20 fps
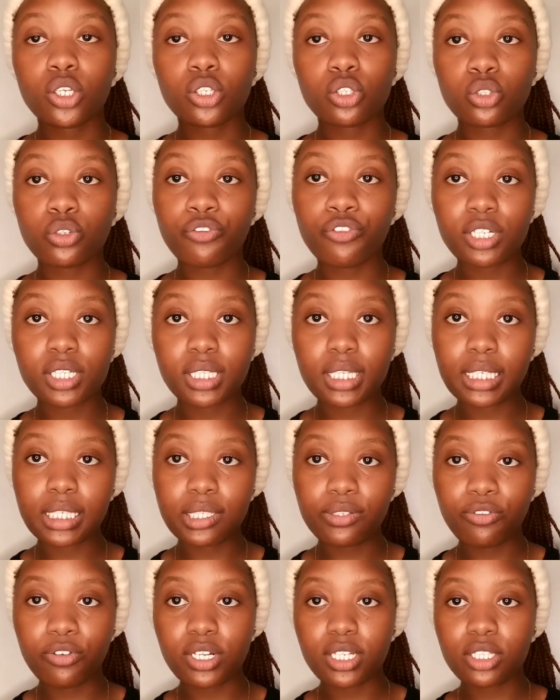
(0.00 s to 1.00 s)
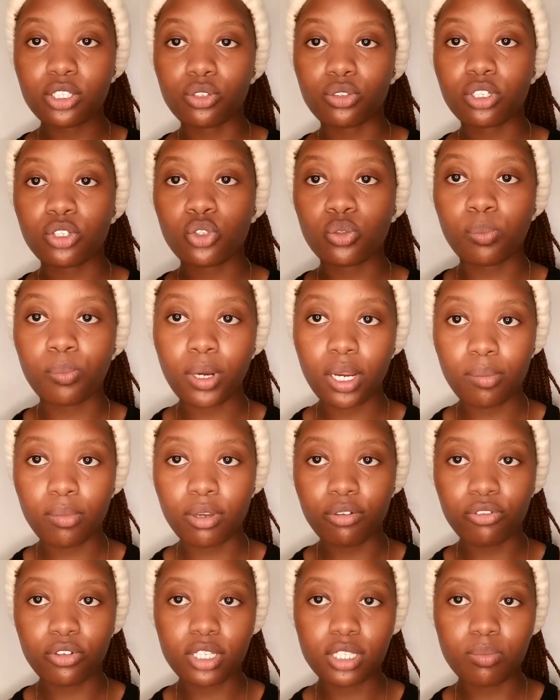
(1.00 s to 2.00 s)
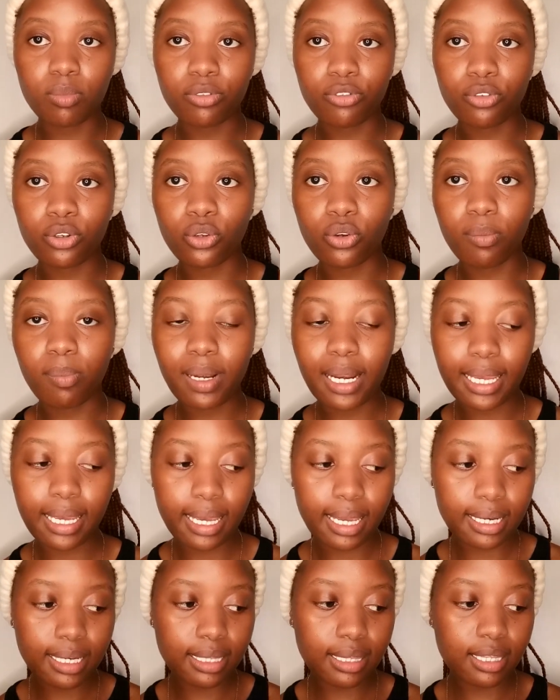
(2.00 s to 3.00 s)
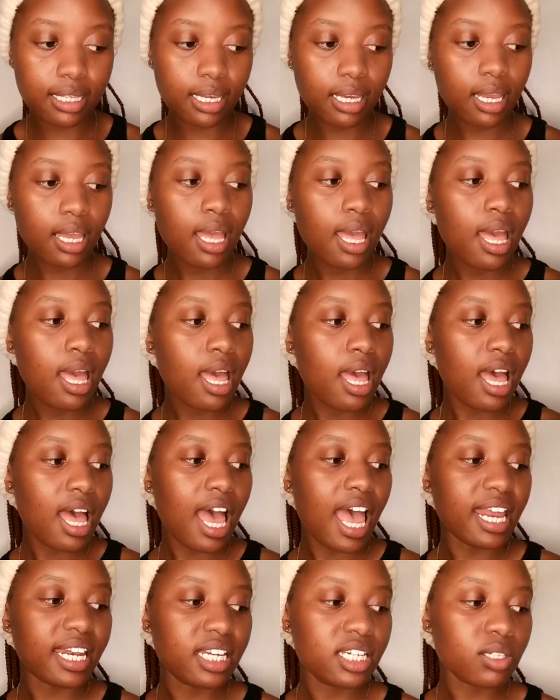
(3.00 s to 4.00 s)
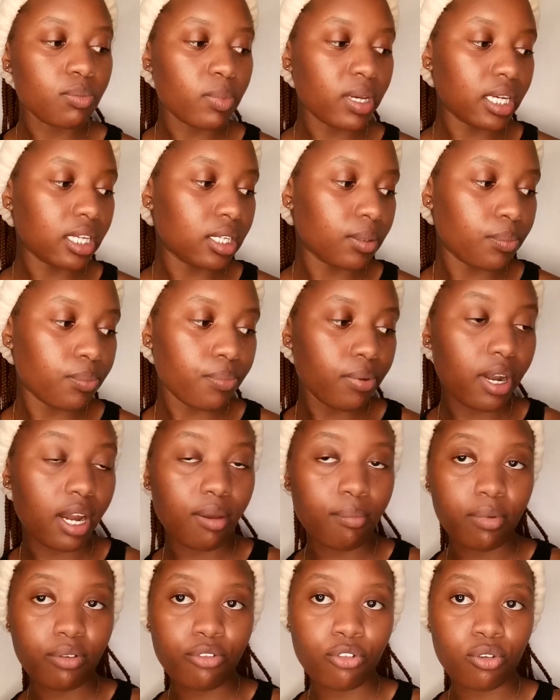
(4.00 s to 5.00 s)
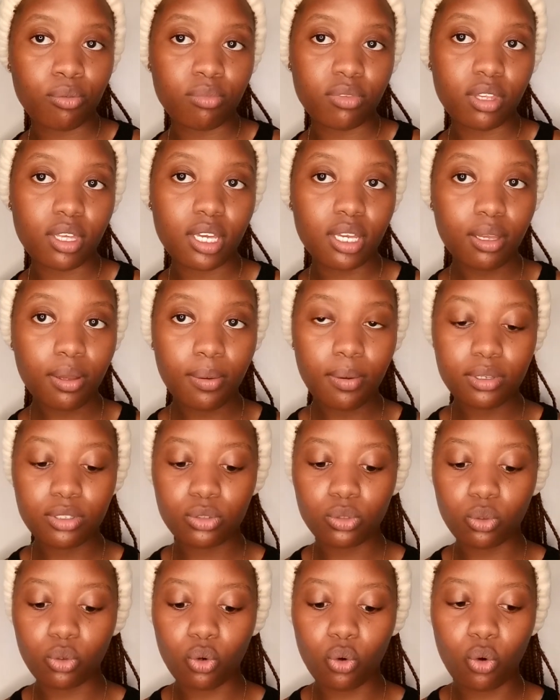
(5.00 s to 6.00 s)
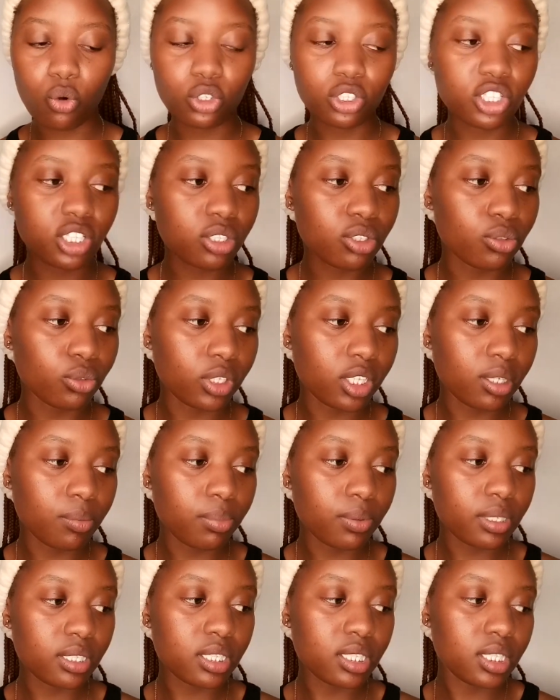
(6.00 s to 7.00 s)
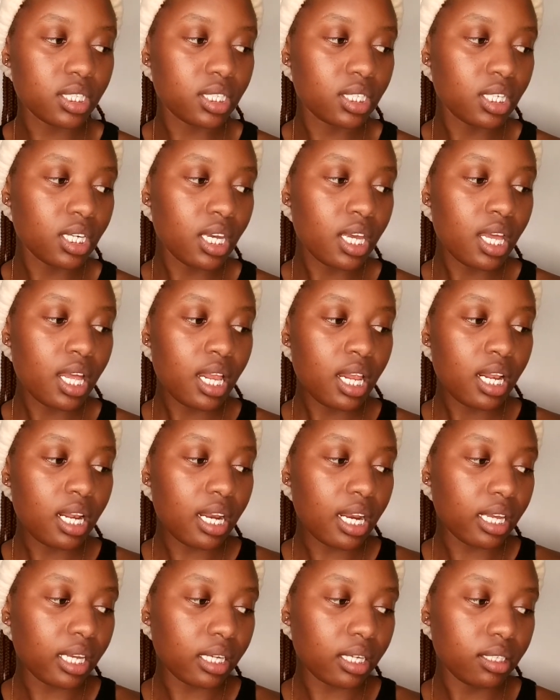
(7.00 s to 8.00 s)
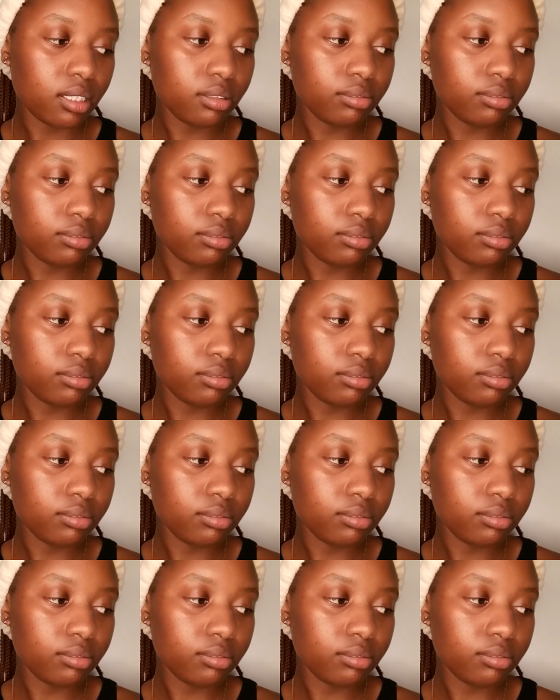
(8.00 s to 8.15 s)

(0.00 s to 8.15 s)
So first things first, you need to prime your face before you apply anything. I didn't buy any primer from there, so just to keep it like